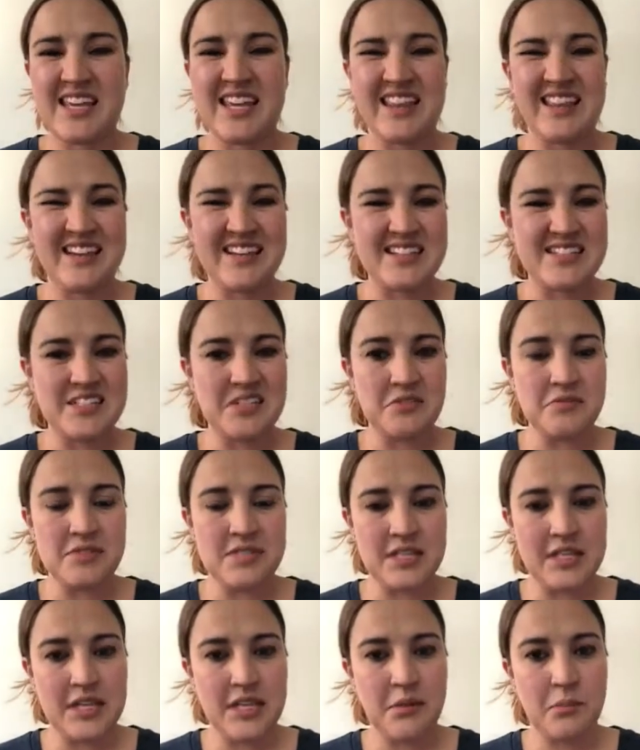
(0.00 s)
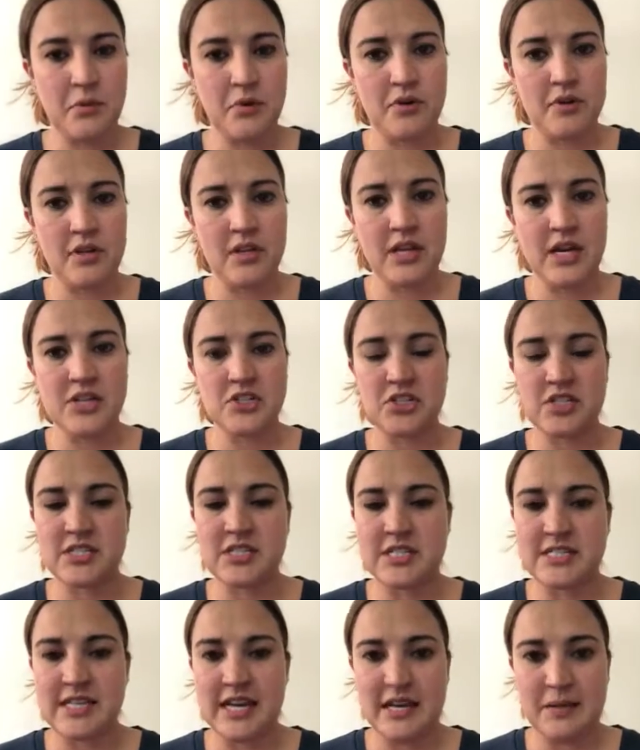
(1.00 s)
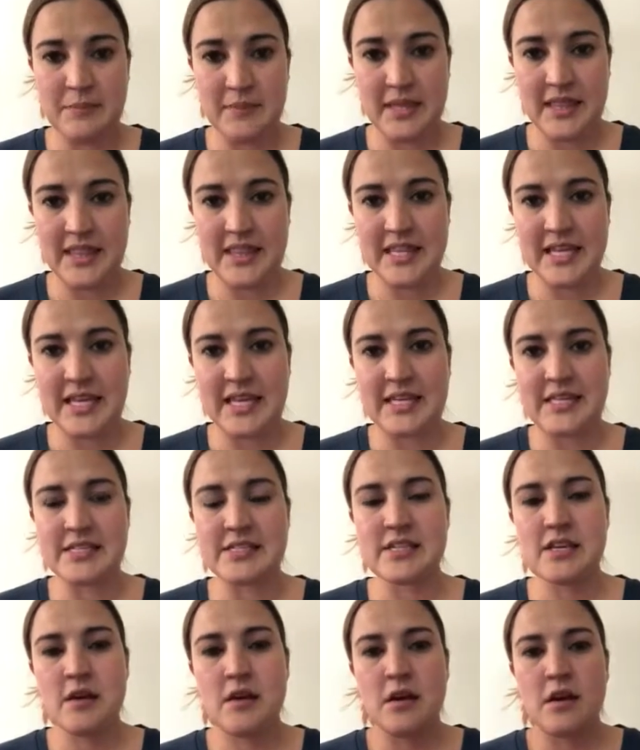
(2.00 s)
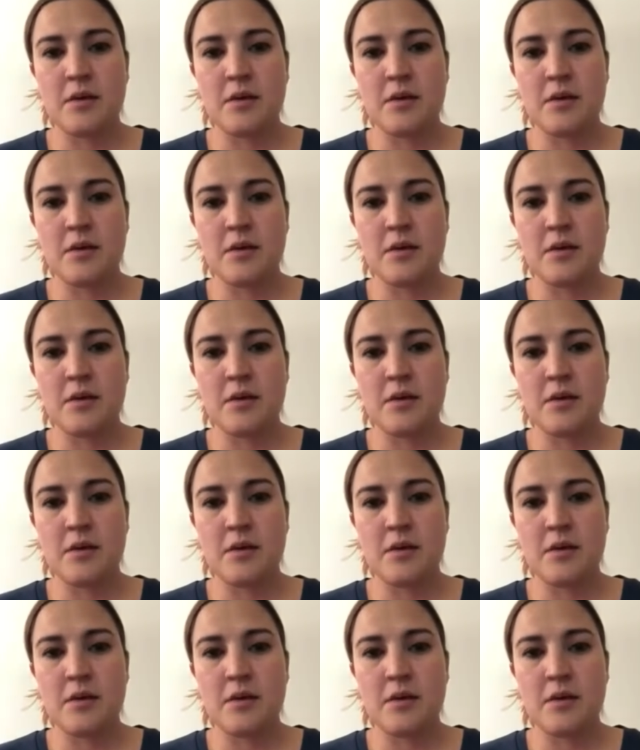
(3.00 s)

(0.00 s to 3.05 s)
He liked to use the keyboard a lot just to type in things,